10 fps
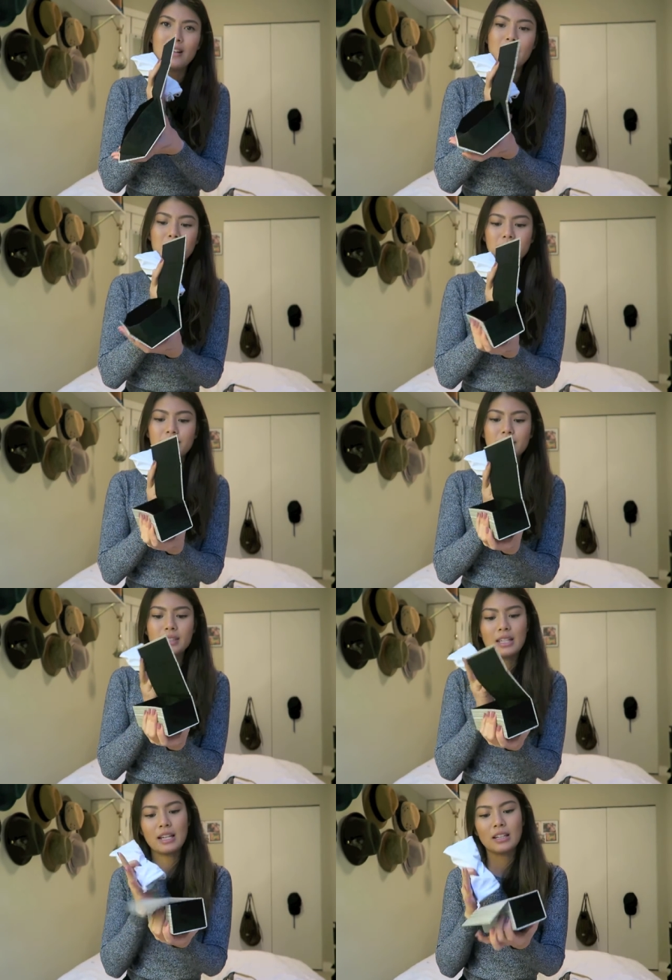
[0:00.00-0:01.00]
um,
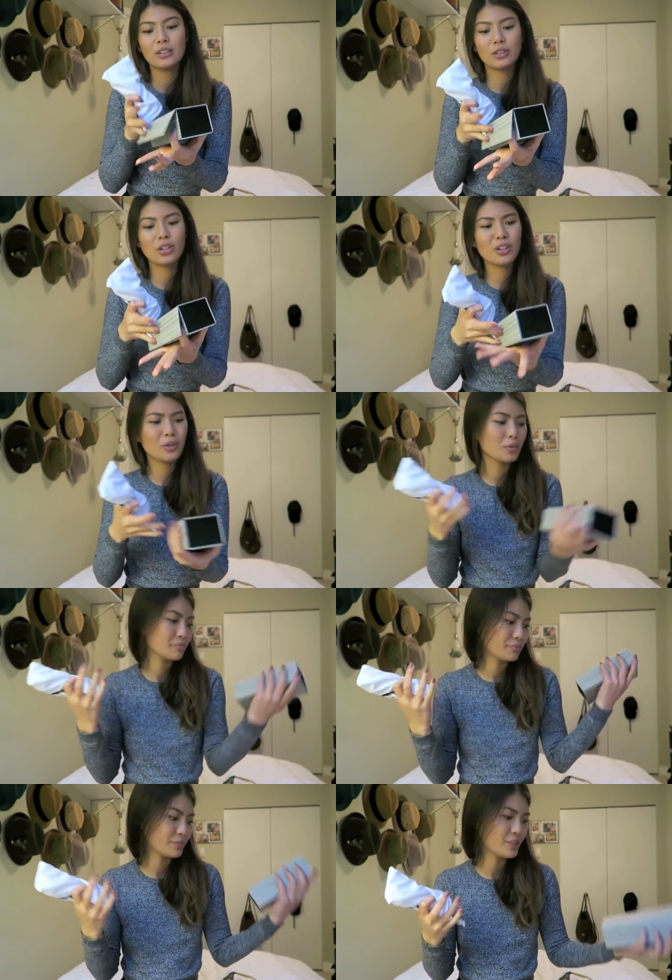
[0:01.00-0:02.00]
take it on the
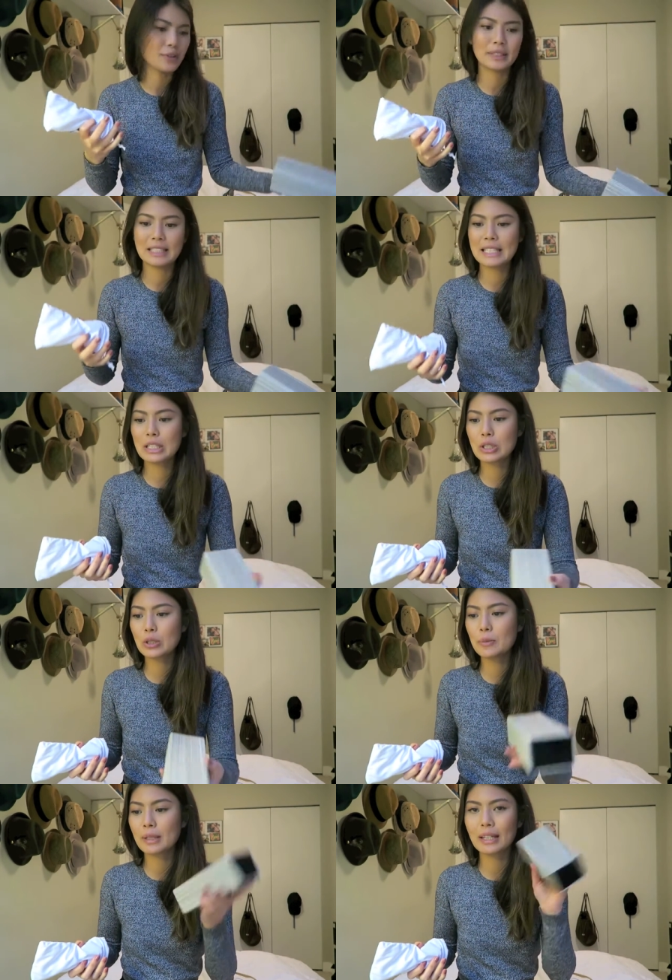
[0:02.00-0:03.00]
go if you really need
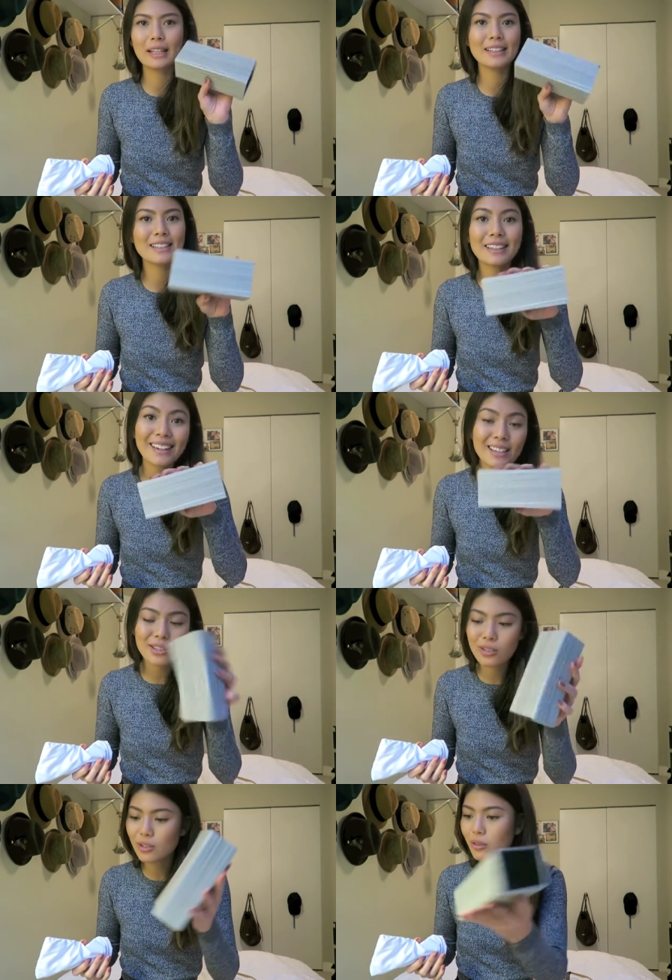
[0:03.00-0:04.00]
to, but I like this
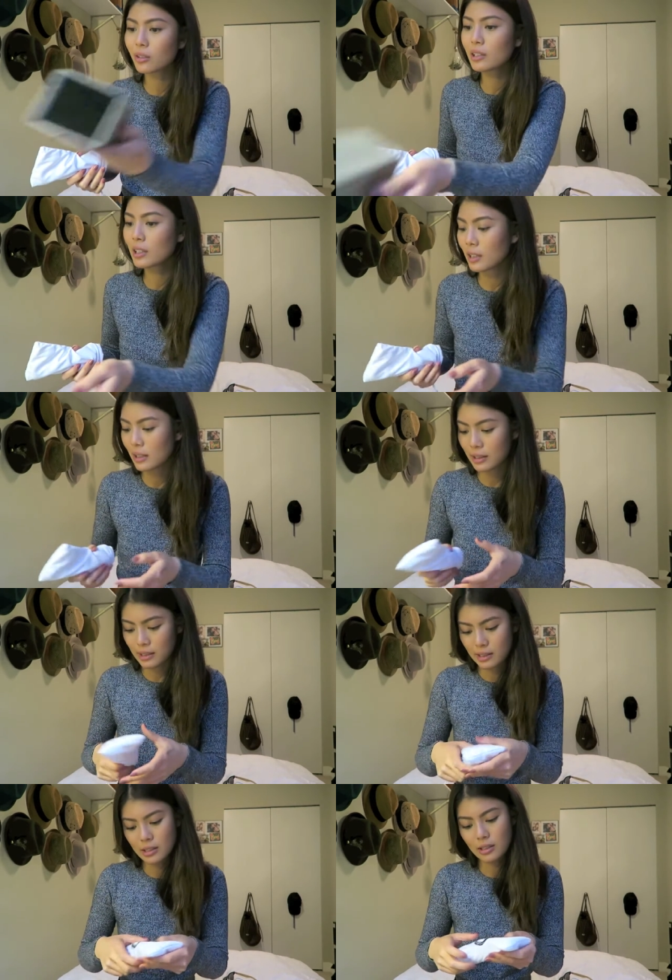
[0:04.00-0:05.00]
case too.
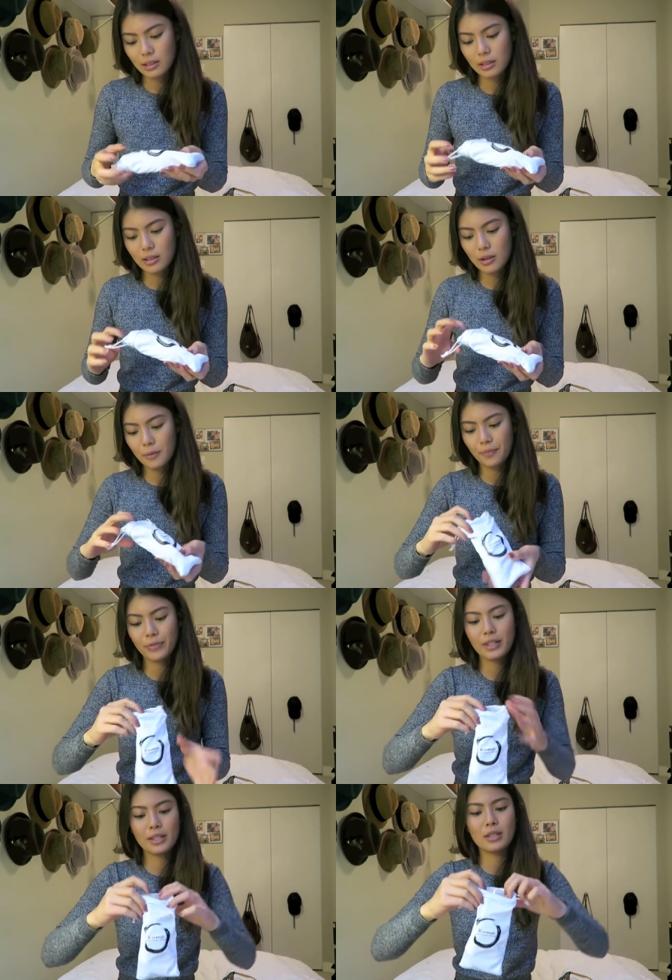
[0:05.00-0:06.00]
So
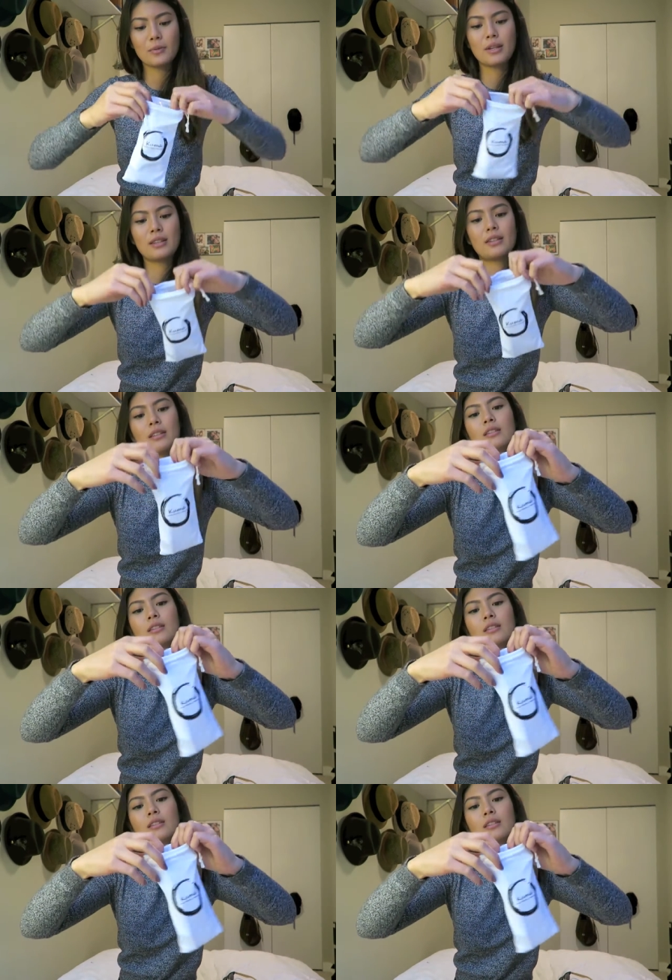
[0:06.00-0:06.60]
this is what